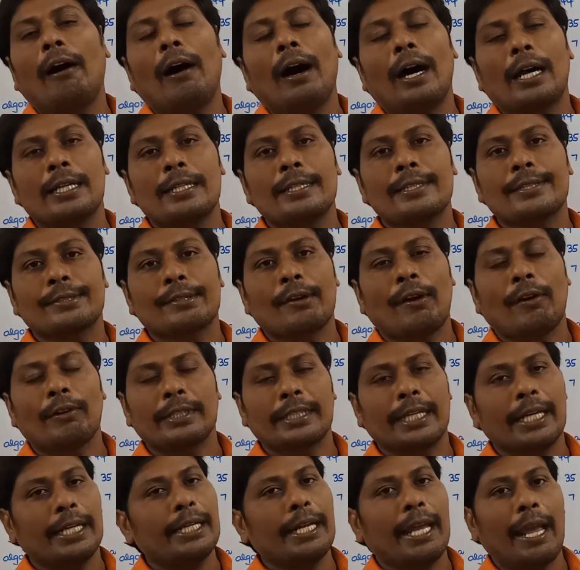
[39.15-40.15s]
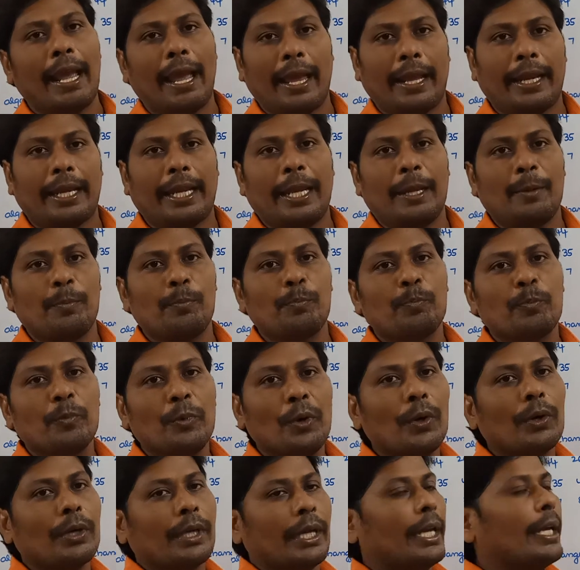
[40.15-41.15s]
unsorted array.
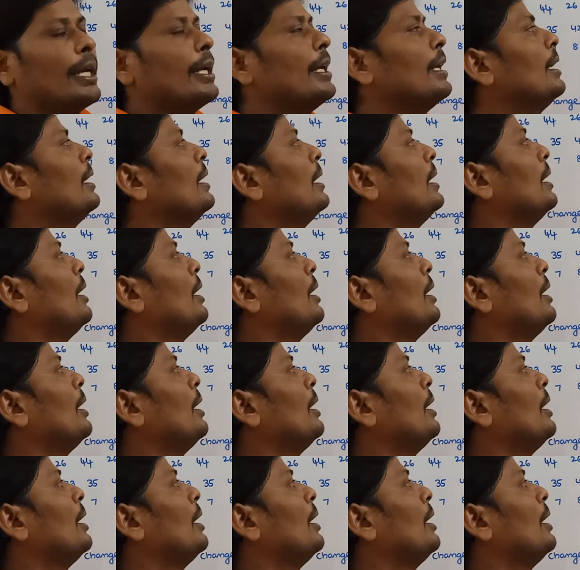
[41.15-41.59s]
Okay.